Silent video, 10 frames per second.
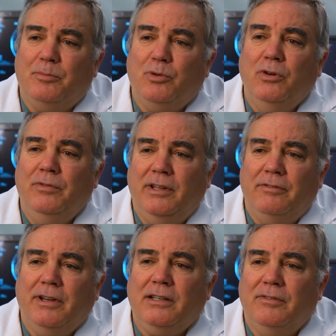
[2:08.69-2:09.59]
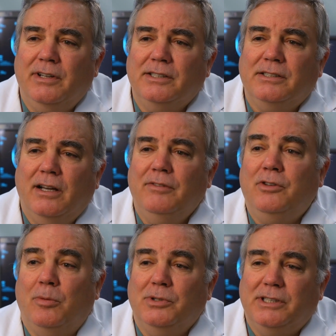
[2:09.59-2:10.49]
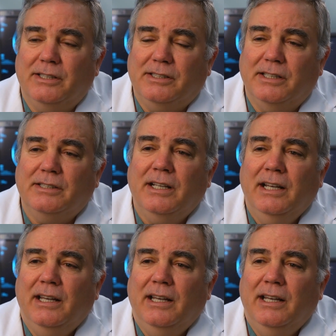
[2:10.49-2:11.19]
to prove the effectiveness of tomosynthesis